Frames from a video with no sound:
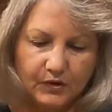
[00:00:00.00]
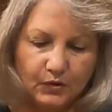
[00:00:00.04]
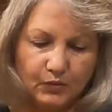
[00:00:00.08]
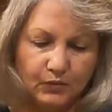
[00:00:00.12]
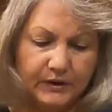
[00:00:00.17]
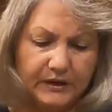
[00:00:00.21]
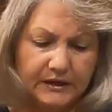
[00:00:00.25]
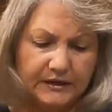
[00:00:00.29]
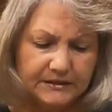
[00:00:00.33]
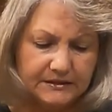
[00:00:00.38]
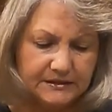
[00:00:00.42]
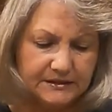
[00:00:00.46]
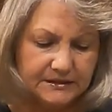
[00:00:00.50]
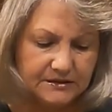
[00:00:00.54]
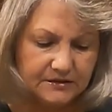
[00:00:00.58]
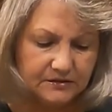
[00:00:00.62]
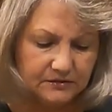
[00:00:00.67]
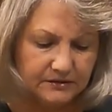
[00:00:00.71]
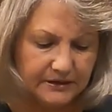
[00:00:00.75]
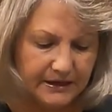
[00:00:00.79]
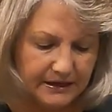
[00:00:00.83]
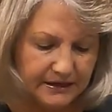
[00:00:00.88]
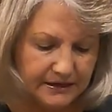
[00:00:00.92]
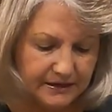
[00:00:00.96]
we can
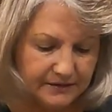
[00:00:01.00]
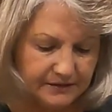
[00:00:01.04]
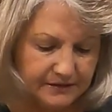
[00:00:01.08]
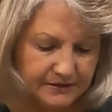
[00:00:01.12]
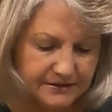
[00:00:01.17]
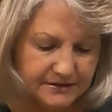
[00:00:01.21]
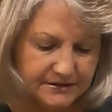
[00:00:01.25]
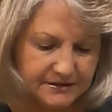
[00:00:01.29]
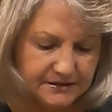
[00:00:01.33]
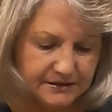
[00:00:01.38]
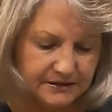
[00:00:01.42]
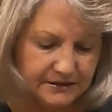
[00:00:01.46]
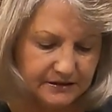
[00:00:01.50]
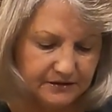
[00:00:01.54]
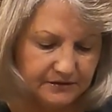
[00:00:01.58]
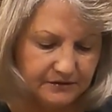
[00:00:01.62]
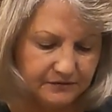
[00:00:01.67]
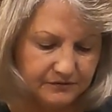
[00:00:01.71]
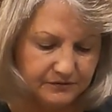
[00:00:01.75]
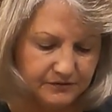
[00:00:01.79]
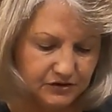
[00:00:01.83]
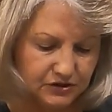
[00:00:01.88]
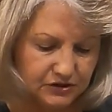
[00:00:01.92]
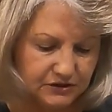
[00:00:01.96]
still lay in the
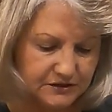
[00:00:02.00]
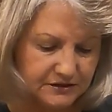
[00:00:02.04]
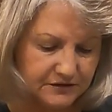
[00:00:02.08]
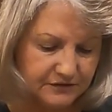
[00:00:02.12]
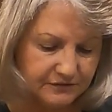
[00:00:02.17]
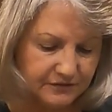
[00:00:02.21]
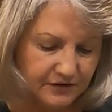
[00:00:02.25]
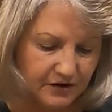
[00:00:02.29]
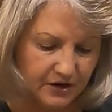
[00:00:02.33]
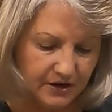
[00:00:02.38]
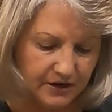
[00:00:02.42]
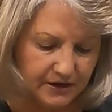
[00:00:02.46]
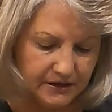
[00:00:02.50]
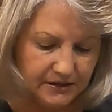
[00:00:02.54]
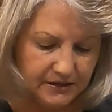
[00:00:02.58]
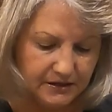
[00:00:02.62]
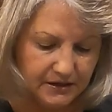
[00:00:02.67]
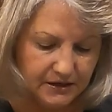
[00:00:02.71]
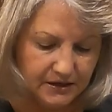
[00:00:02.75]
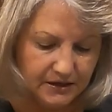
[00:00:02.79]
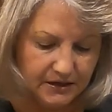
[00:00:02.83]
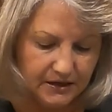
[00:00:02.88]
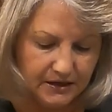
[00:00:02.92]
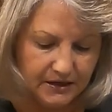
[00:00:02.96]
sleeve just fine.
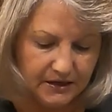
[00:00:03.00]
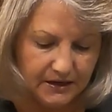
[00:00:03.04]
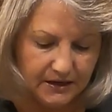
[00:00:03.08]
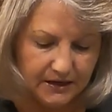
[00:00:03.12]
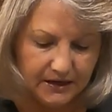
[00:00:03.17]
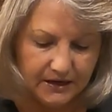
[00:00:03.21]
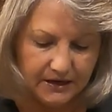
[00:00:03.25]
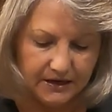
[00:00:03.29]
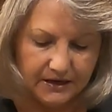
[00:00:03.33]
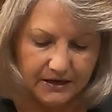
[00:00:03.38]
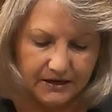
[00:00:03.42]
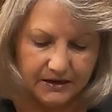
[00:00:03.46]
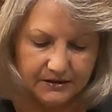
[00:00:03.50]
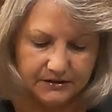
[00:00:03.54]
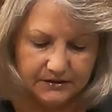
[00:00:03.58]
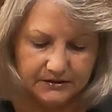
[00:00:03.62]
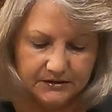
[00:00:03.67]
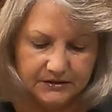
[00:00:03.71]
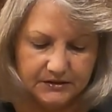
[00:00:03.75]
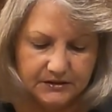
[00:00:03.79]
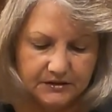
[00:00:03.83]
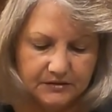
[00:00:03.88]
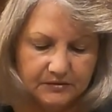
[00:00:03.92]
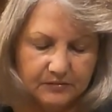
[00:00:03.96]

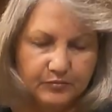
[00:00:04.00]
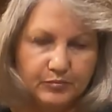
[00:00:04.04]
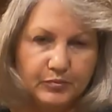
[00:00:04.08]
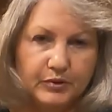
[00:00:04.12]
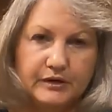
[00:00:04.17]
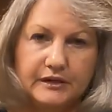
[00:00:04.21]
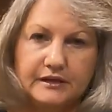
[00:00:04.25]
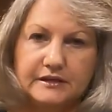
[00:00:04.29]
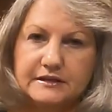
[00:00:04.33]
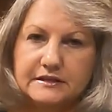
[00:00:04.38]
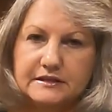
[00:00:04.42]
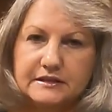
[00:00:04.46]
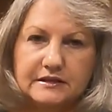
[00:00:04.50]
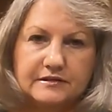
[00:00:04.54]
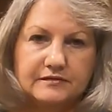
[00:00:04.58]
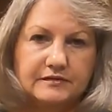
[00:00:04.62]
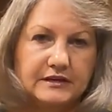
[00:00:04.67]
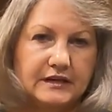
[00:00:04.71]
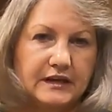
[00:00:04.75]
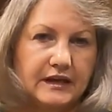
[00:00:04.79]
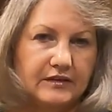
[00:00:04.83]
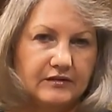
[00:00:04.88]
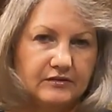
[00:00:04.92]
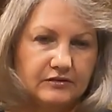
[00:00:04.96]
And putting the sleeve
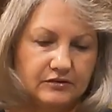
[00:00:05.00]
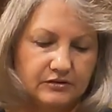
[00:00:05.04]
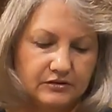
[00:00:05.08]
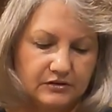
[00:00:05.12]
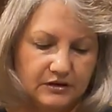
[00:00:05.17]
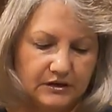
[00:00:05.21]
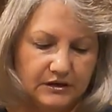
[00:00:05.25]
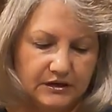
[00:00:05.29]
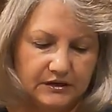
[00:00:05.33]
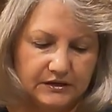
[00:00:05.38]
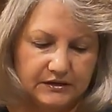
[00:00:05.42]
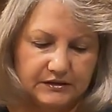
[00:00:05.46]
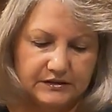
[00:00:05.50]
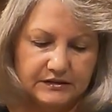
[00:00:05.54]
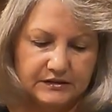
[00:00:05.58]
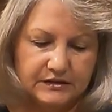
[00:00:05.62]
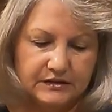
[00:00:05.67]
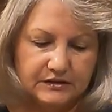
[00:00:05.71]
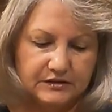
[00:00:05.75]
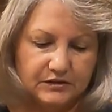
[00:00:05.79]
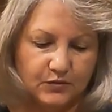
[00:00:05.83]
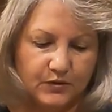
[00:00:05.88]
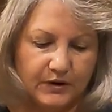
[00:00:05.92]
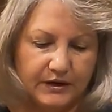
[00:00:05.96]
together is
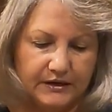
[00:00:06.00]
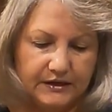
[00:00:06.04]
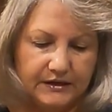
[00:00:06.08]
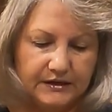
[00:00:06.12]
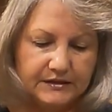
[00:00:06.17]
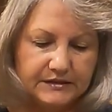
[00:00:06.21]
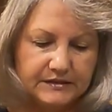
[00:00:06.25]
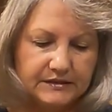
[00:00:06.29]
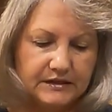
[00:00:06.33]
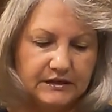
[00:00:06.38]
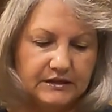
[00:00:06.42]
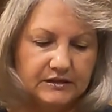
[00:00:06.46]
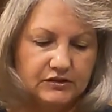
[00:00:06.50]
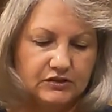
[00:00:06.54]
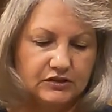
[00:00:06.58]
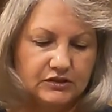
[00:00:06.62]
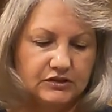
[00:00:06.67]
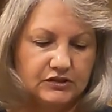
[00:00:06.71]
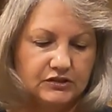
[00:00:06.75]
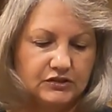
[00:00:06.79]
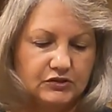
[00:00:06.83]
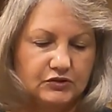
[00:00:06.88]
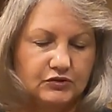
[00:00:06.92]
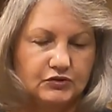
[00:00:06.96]
quite easy.
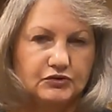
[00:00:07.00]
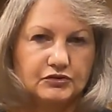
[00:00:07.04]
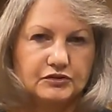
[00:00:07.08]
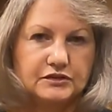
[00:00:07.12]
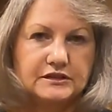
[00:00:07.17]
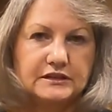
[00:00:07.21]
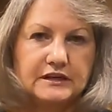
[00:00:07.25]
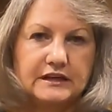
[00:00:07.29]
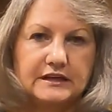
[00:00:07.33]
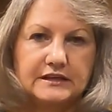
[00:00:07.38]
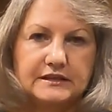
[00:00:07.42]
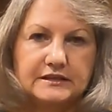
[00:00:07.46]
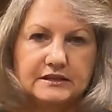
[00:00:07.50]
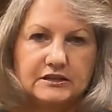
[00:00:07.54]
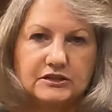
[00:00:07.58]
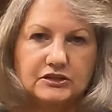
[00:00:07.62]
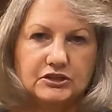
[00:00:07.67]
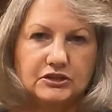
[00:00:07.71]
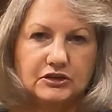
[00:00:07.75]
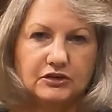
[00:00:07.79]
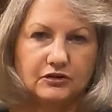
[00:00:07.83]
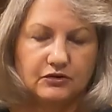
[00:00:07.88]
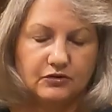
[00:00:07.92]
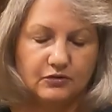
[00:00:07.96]
Just do your stay
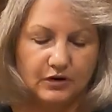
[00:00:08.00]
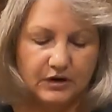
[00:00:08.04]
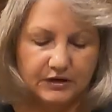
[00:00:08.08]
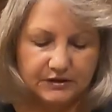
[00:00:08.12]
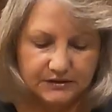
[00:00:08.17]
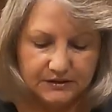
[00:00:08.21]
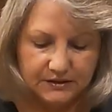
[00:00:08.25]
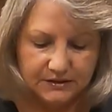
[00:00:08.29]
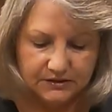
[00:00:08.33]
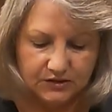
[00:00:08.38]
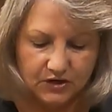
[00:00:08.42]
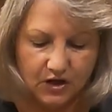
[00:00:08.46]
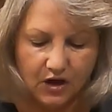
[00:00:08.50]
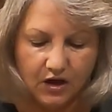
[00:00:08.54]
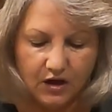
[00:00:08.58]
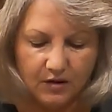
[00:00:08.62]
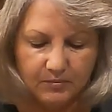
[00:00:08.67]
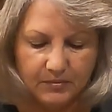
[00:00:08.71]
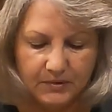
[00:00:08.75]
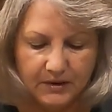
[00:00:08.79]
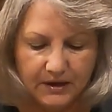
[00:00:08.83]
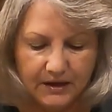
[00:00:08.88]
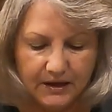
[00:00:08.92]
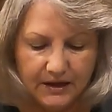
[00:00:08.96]
stitching across the
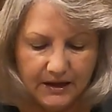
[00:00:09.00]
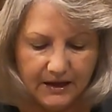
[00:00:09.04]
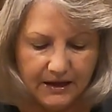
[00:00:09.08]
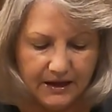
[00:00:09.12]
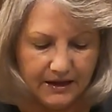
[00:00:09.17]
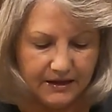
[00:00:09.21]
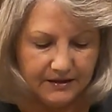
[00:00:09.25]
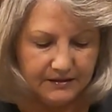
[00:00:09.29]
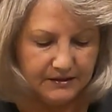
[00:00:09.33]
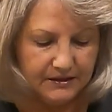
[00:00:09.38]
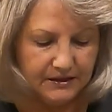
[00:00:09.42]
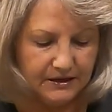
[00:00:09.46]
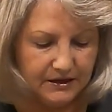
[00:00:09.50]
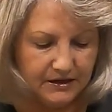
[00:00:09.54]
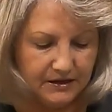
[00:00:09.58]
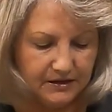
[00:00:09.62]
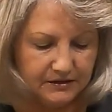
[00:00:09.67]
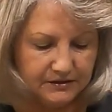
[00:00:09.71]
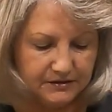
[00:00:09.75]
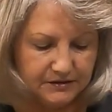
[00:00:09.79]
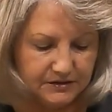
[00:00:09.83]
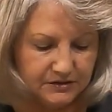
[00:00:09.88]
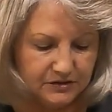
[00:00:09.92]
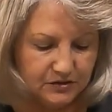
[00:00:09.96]
top, and
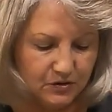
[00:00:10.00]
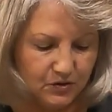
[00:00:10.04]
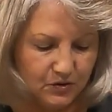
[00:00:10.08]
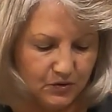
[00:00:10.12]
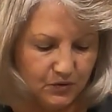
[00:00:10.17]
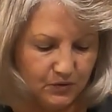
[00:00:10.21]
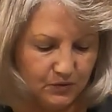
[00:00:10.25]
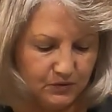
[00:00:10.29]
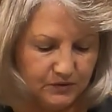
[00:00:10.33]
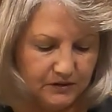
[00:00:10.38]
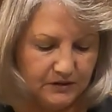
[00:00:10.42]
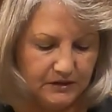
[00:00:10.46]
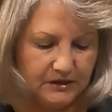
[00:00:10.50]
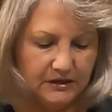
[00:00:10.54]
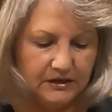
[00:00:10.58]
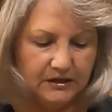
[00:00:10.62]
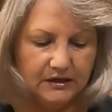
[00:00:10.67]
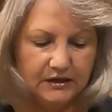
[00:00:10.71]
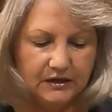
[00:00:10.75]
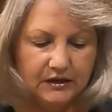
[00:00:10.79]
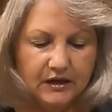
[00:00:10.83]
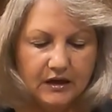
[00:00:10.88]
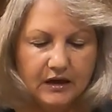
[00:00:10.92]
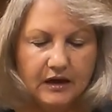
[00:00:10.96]
then sew
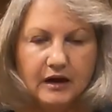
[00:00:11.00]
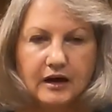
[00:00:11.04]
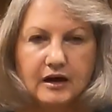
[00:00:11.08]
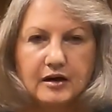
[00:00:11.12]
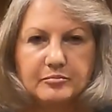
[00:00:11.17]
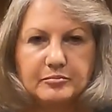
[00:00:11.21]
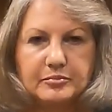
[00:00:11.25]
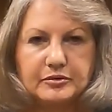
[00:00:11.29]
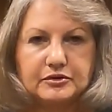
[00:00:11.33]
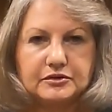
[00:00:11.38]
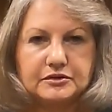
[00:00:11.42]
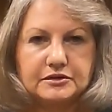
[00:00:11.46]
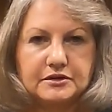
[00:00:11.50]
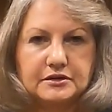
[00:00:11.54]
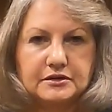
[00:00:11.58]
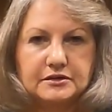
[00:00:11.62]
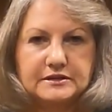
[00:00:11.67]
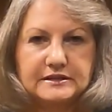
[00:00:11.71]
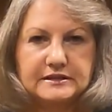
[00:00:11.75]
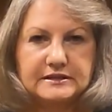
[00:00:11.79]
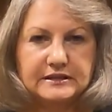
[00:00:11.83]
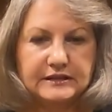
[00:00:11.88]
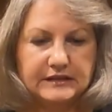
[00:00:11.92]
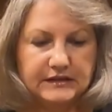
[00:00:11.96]
the upper
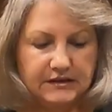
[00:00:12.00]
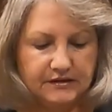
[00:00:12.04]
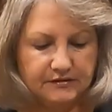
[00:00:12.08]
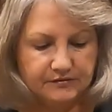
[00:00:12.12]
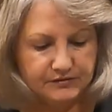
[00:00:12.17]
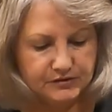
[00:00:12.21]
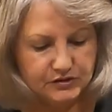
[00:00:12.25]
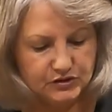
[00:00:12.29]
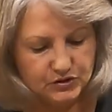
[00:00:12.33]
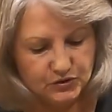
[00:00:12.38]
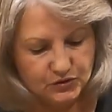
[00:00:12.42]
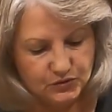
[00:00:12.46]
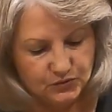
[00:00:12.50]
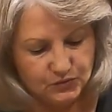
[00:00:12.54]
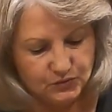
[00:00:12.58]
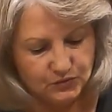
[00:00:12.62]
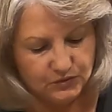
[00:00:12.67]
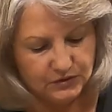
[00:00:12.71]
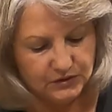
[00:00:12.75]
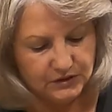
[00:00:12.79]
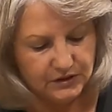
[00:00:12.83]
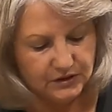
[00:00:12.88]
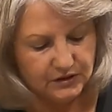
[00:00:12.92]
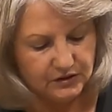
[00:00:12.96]
sleeve to
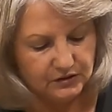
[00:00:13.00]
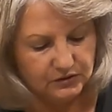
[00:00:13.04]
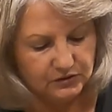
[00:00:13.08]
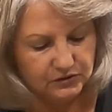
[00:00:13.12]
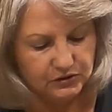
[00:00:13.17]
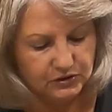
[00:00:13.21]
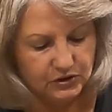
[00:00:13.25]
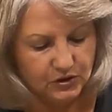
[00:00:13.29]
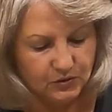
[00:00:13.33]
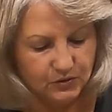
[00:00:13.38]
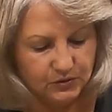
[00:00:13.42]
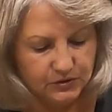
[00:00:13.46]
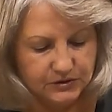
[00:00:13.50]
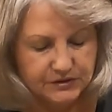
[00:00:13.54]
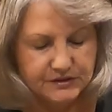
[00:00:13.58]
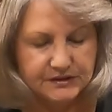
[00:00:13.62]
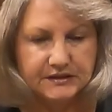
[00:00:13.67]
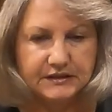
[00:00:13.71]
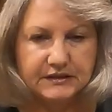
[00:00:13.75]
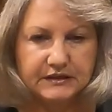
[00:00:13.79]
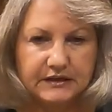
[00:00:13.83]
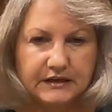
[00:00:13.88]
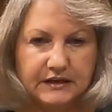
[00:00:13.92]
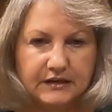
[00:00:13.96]
the lower
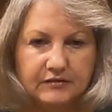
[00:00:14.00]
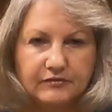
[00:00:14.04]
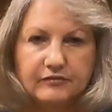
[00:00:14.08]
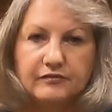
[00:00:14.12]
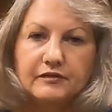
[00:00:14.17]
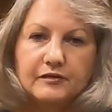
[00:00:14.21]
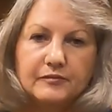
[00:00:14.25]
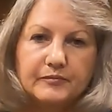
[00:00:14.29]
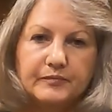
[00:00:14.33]
sleeve,